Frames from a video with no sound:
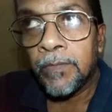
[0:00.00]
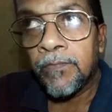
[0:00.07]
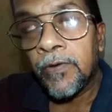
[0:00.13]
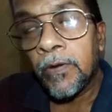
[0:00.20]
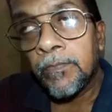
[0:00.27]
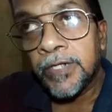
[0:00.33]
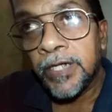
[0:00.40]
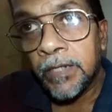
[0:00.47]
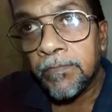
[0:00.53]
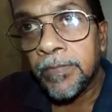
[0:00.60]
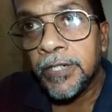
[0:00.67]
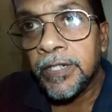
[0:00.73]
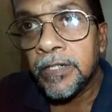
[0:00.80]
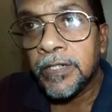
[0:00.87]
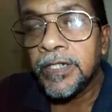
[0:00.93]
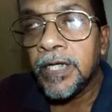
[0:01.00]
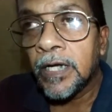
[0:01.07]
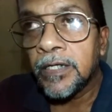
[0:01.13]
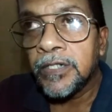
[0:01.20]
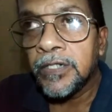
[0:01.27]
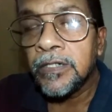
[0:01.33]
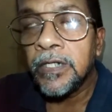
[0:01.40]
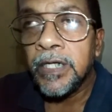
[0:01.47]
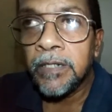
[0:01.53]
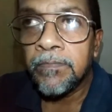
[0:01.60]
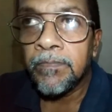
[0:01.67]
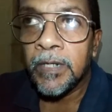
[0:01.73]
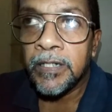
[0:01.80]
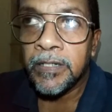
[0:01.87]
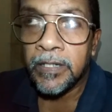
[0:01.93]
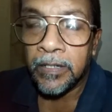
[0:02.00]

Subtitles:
from St. Bridget's Junction. It must